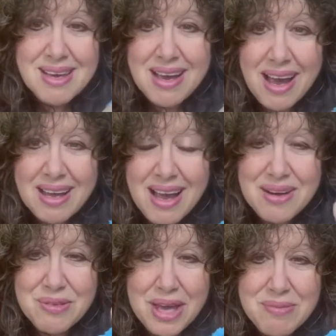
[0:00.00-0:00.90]
I kind
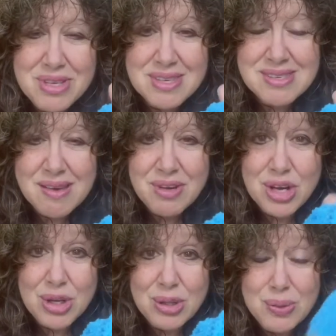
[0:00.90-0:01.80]
of came to the same
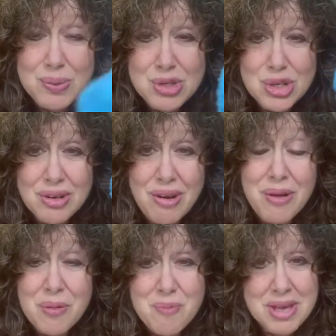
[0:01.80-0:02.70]
conclusion
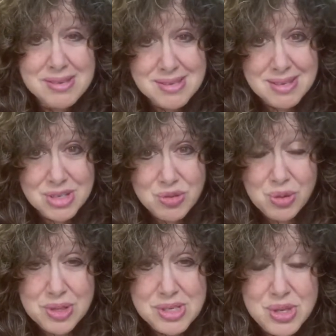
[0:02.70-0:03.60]
on the best stitch for
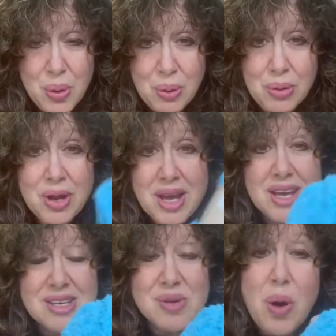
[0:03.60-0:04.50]
this yarn,
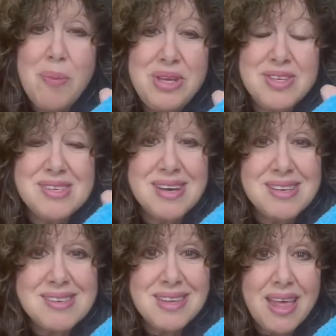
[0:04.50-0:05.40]
so I'll be
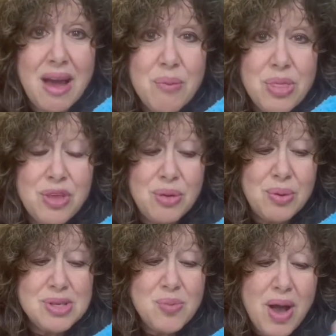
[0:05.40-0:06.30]
discussing that with you
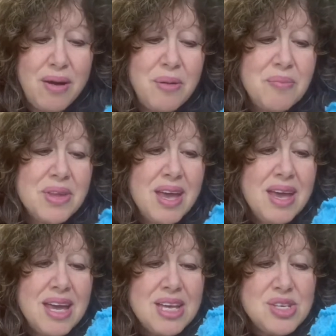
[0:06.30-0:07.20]
as well.
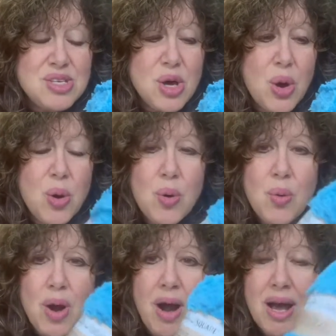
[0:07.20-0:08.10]

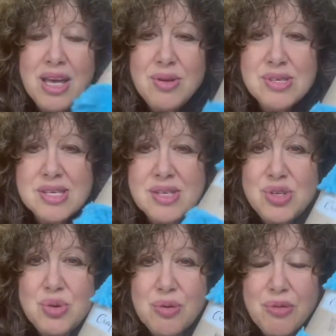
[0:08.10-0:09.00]
So I use this in
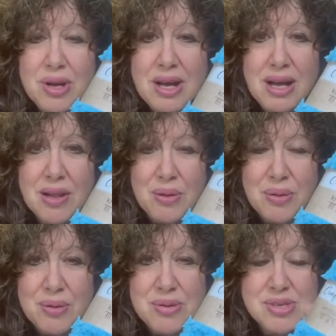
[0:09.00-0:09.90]
two different
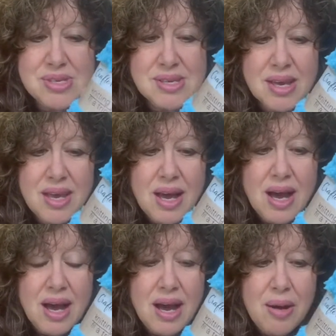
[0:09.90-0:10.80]
colors,
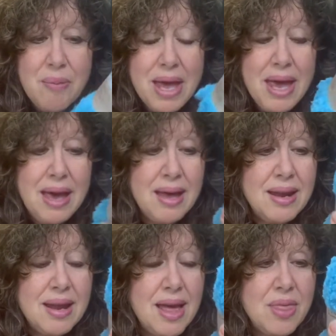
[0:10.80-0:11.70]
um,
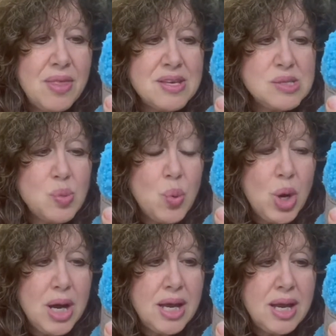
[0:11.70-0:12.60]
and this
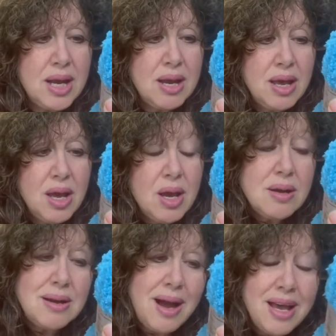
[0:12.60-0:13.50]
one,
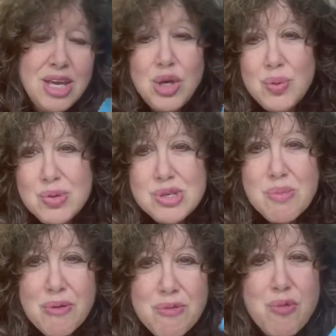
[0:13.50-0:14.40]
I used
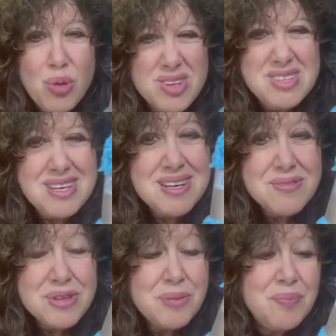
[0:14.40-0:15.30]
about 14
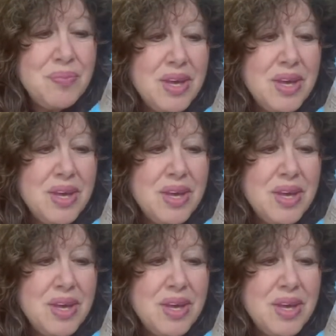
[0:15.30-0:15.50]
of them.